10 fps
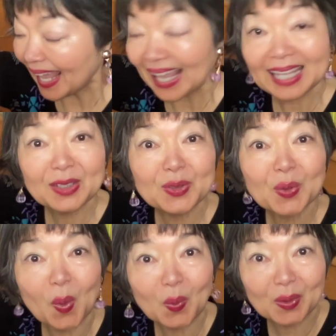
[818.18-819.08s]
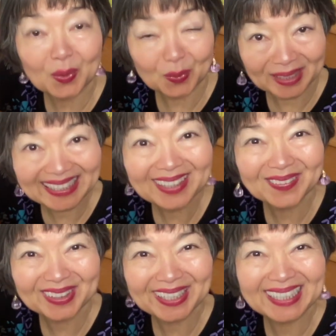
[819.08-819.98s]
And you already
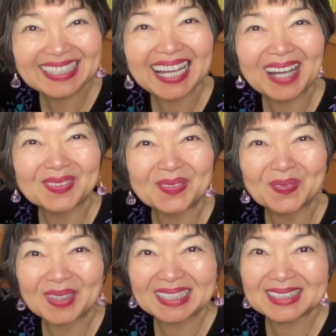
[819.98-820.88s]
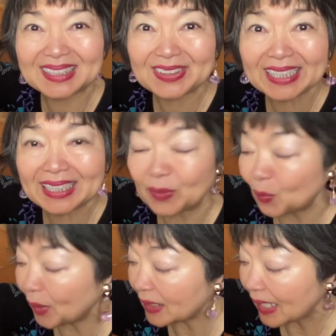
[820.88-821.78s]
learned how to write tree,
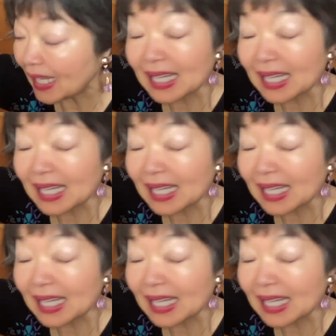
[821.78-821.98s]
right?